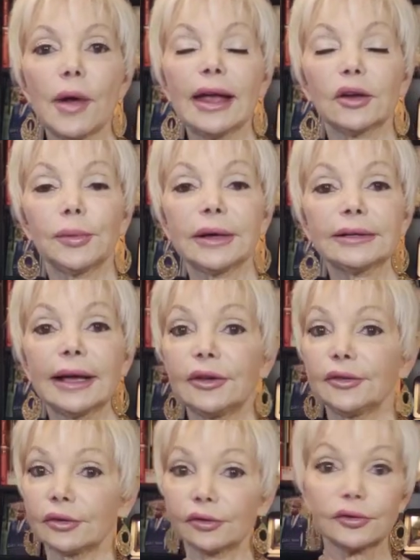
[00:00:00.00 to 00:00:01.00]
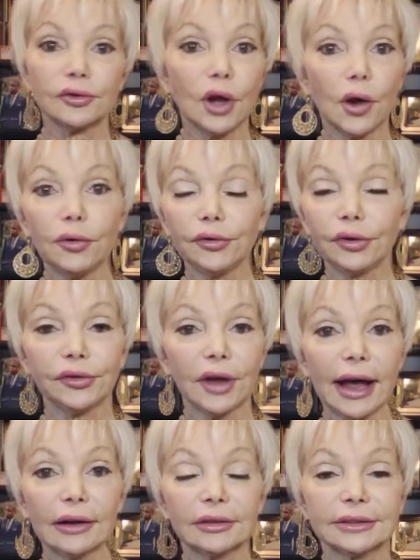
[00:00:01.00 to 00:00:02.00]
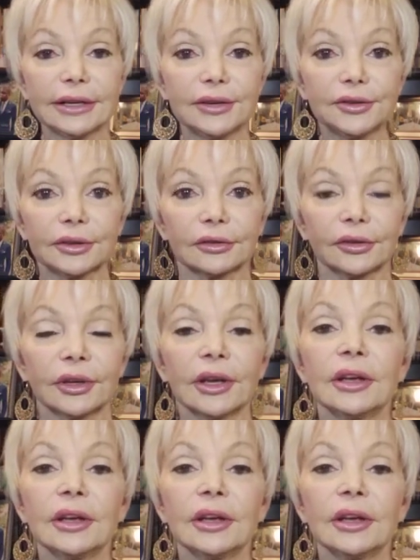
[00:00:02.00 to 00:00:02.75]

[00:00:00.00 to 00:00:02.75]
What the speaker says: expectations, no societal teachings,